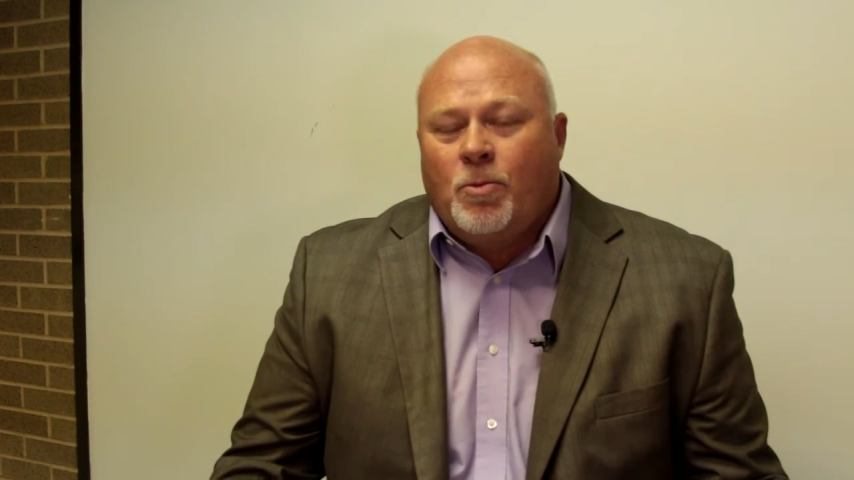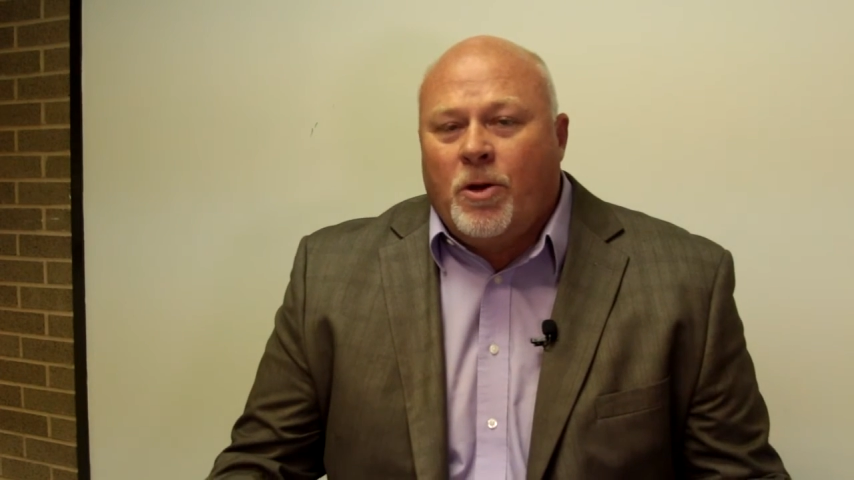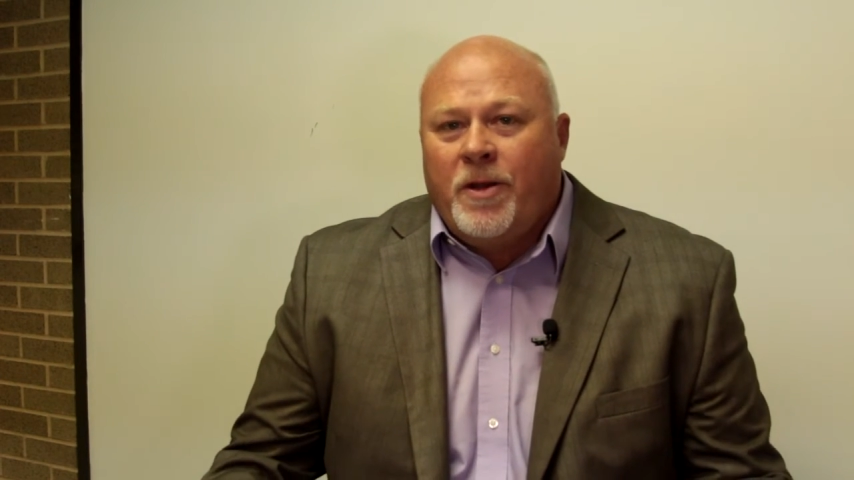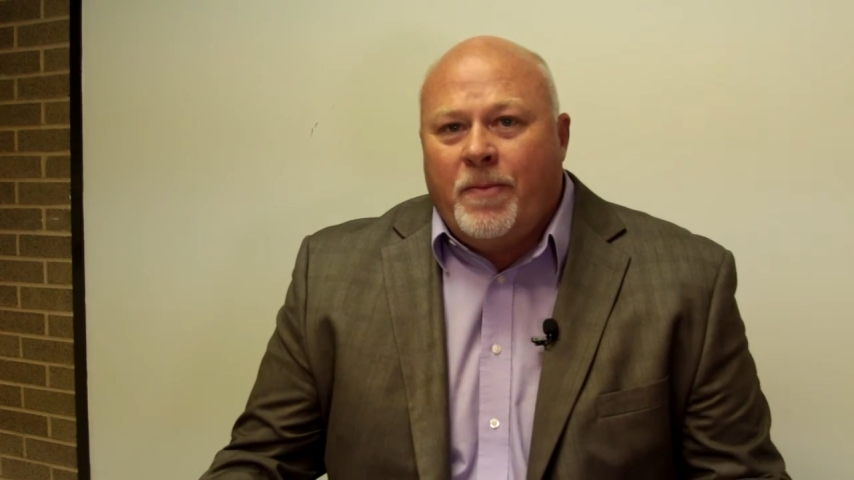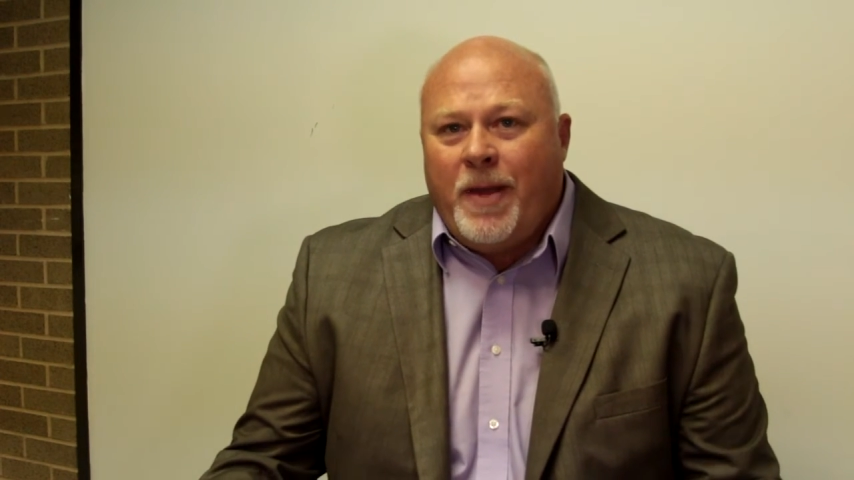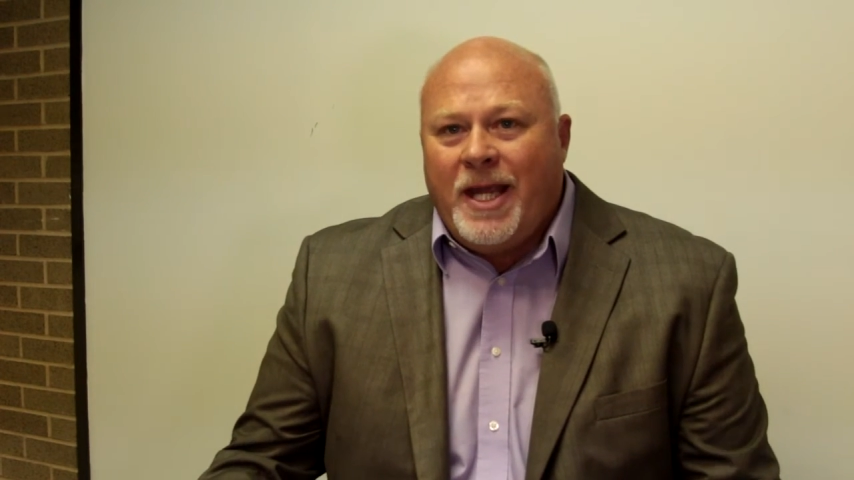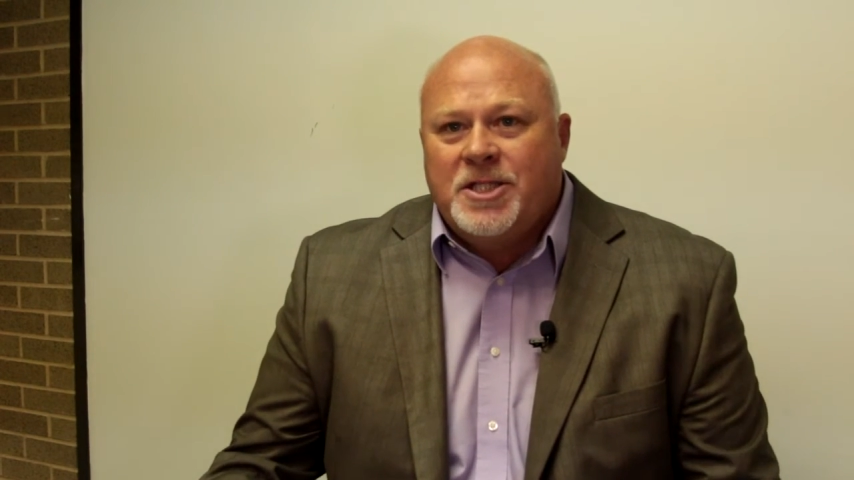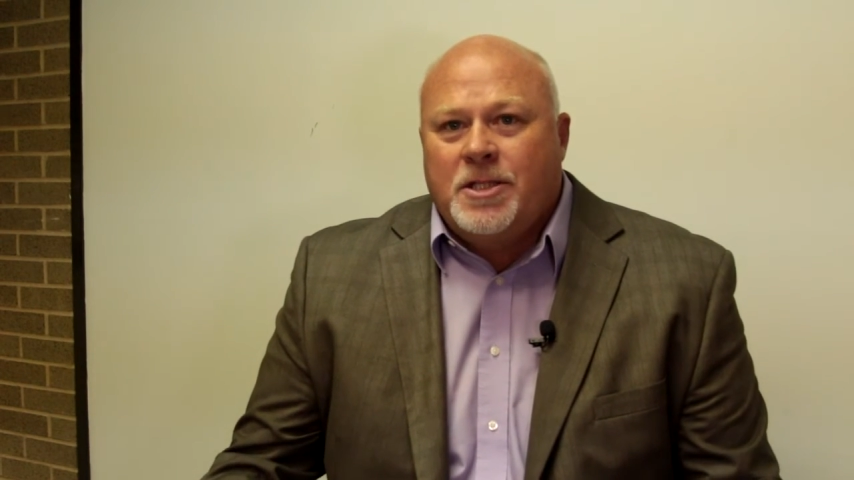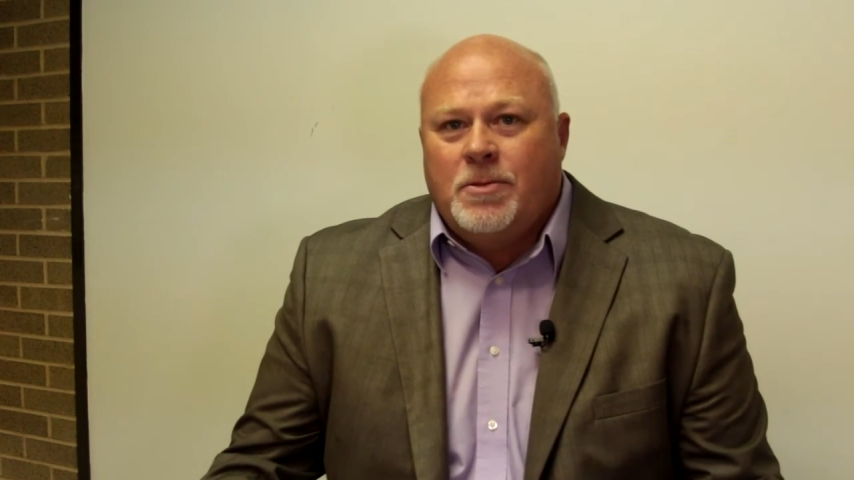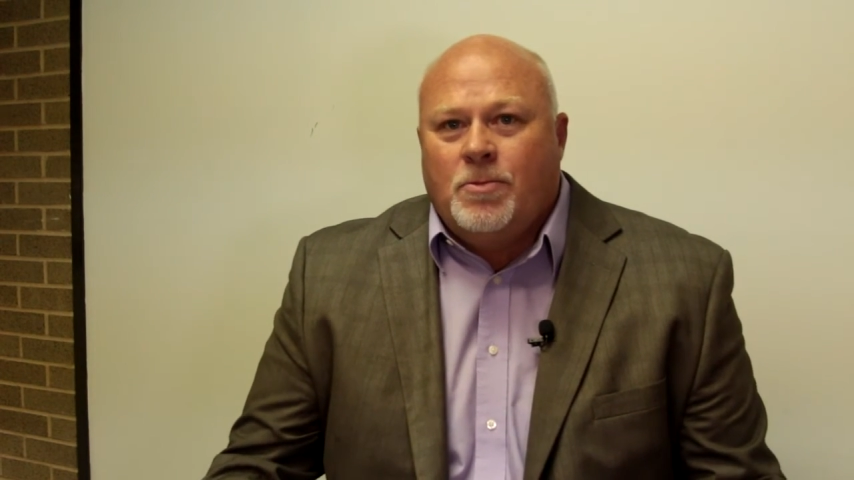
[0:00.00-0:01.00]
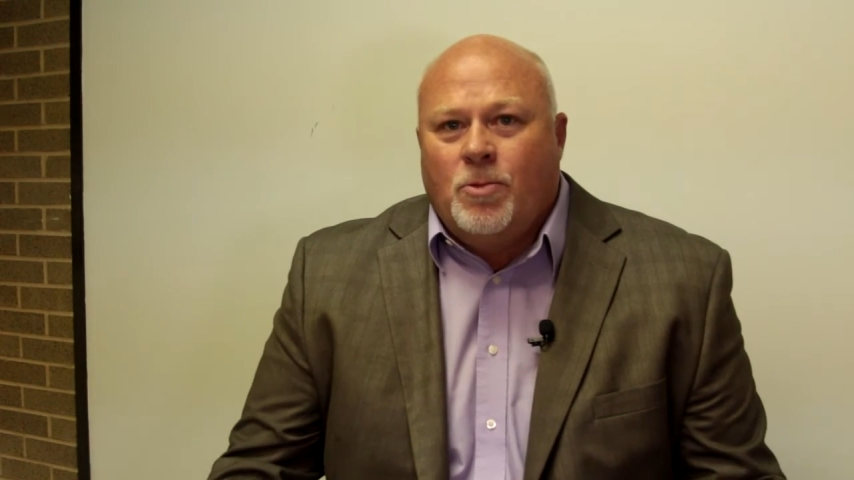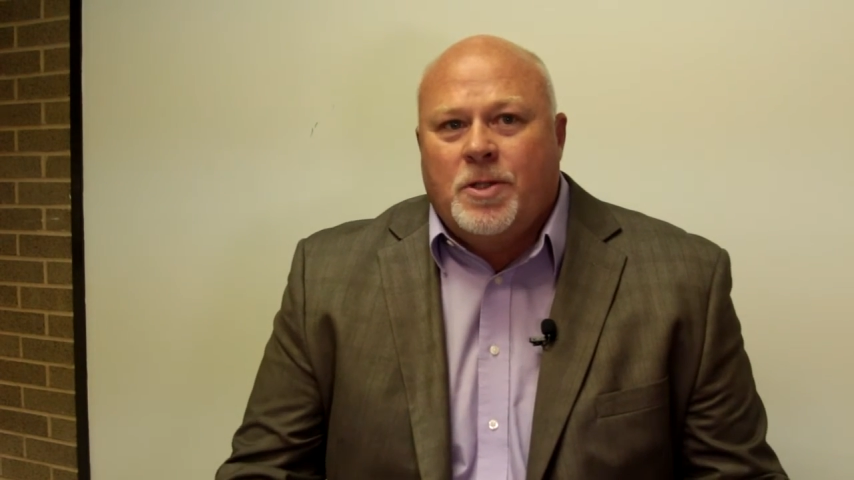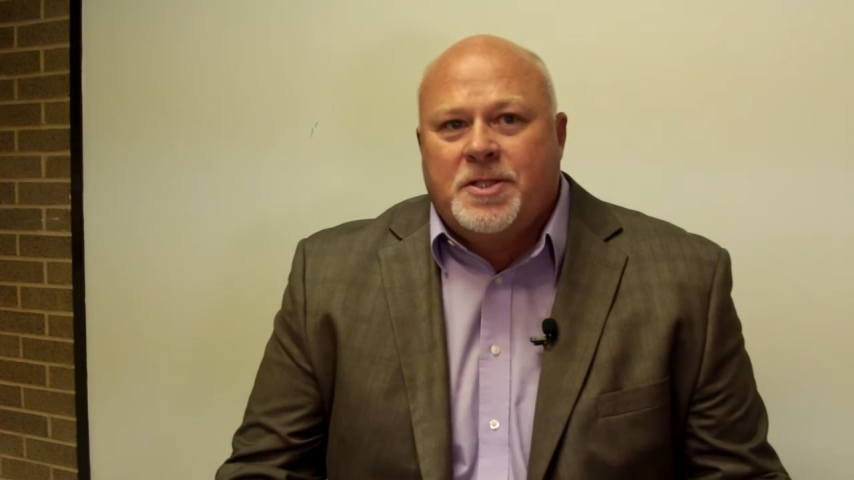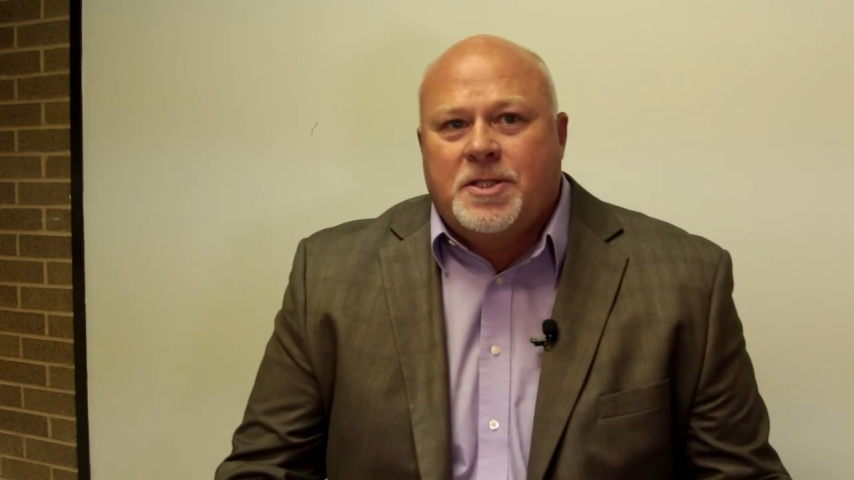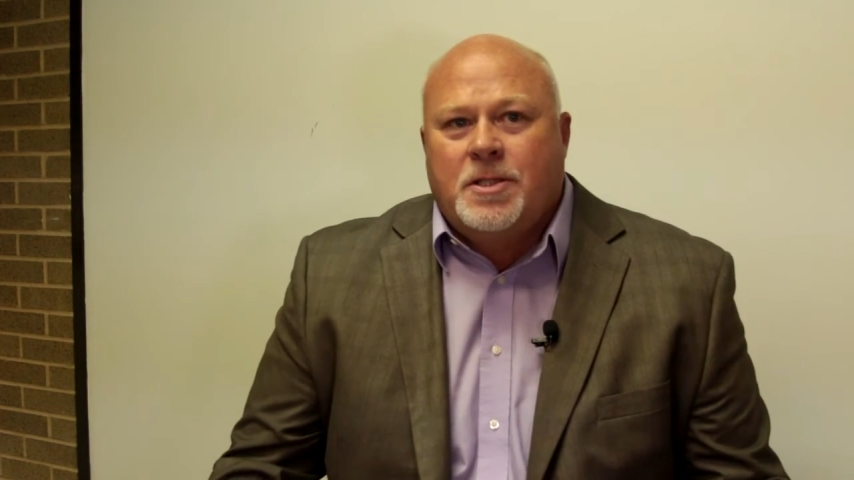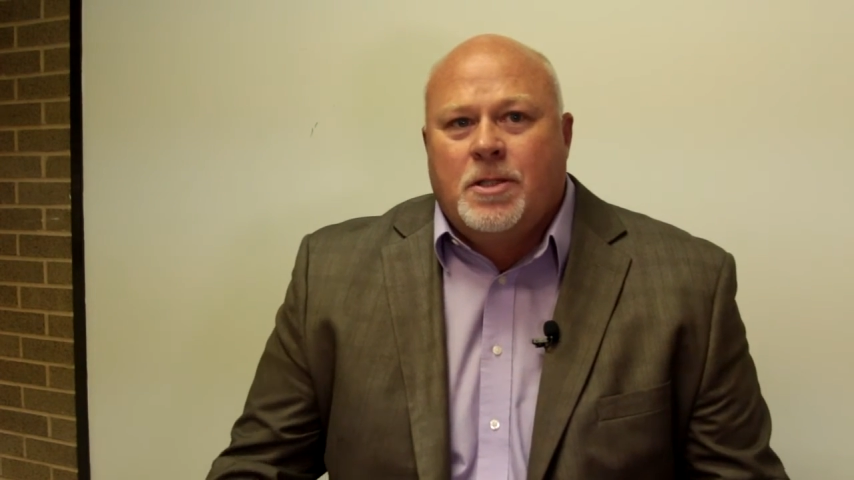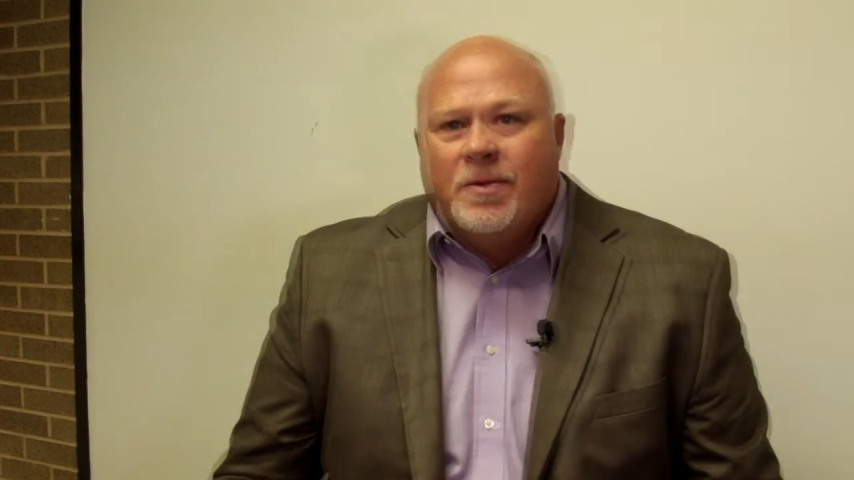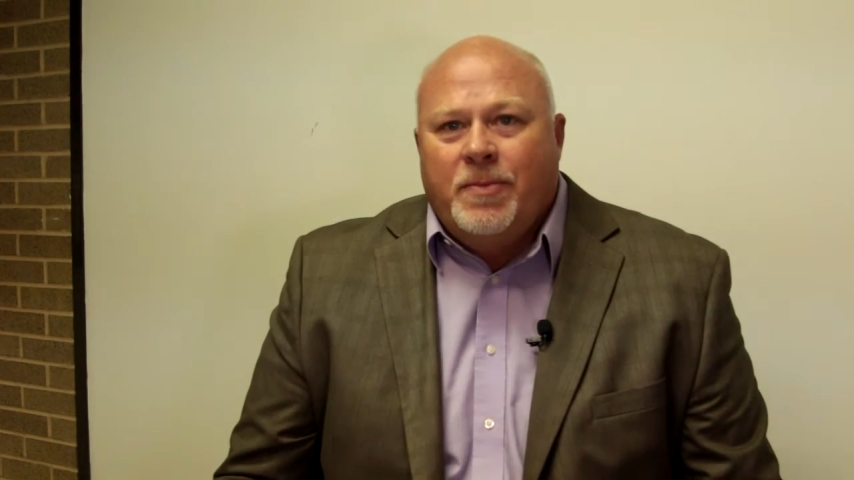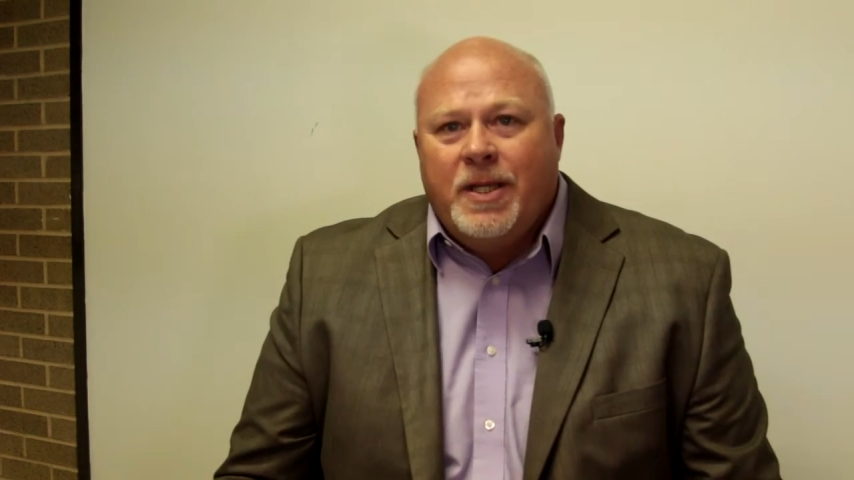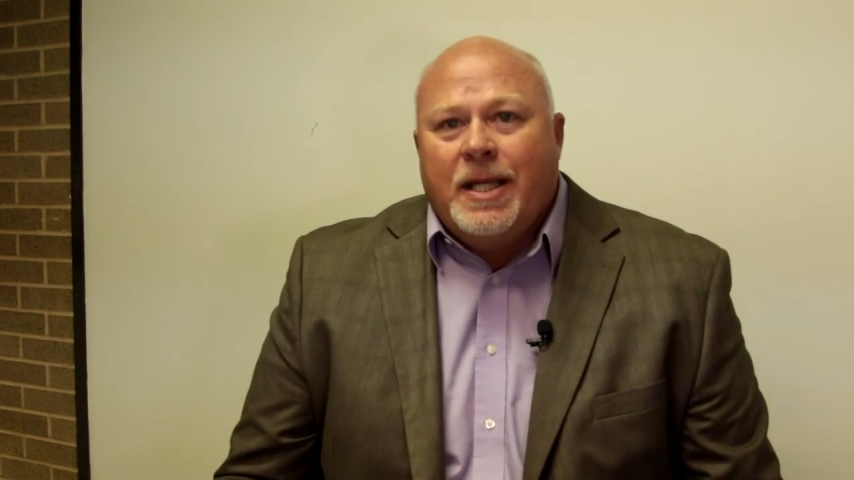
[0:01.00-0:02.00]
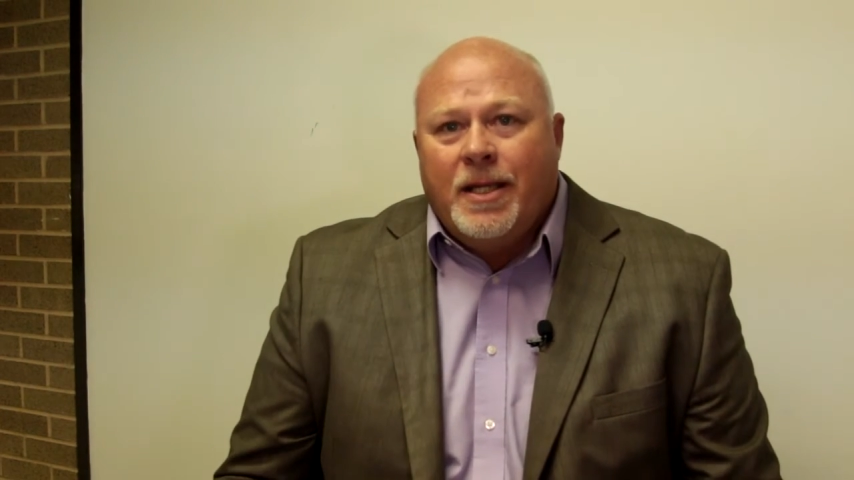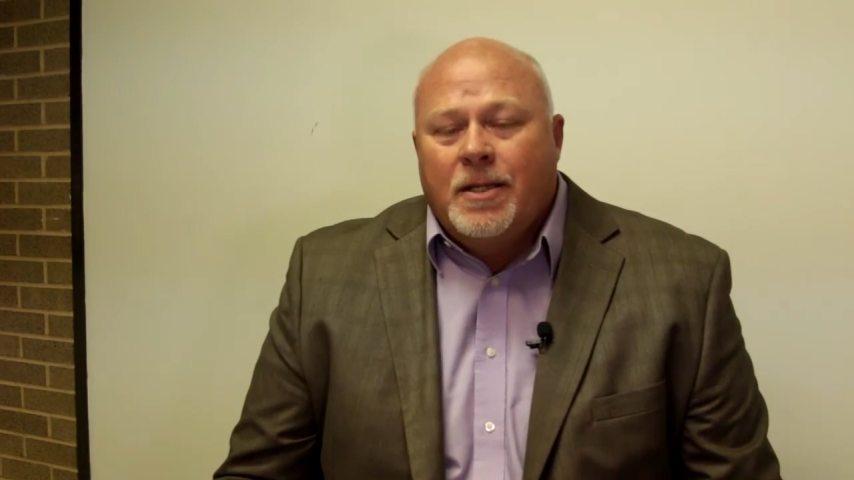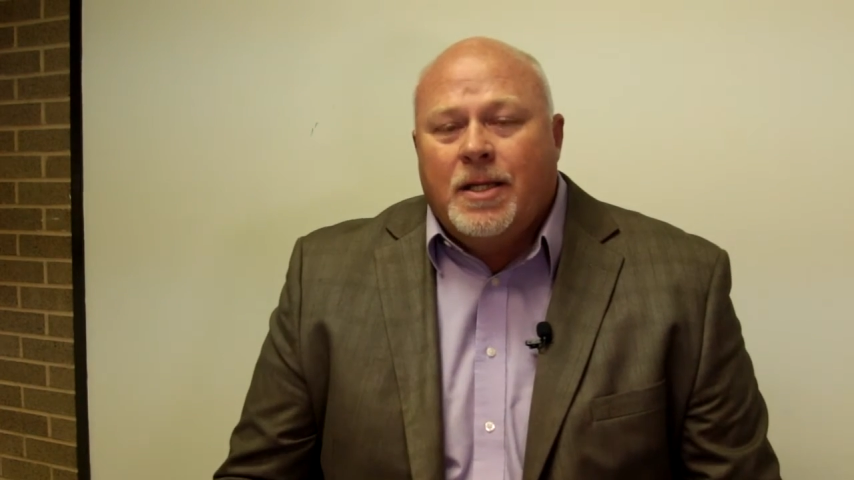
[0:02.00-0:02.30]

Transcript: where the patient wants to be.